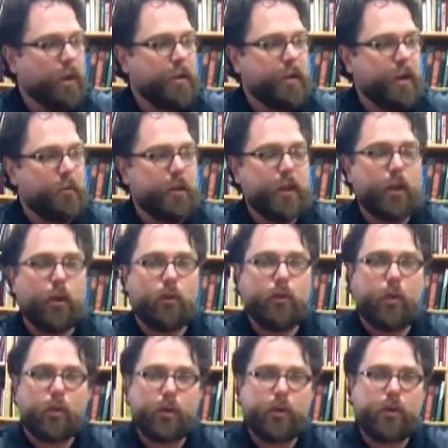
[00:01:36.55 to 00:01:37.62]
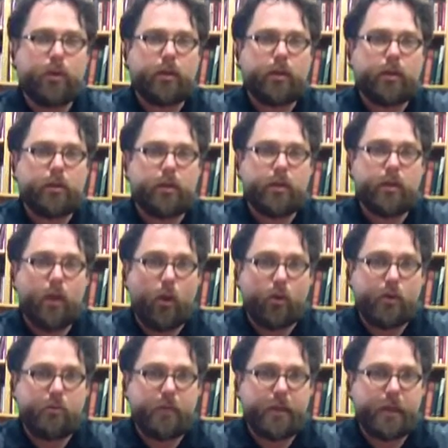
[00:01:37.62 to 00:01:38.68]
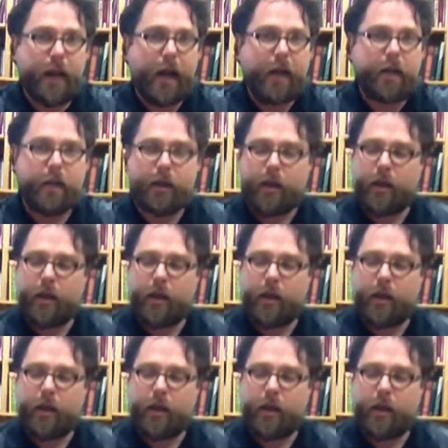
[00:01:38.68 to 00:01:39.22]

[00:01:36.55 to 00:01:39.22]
and then we go north to the Haut-Medoc.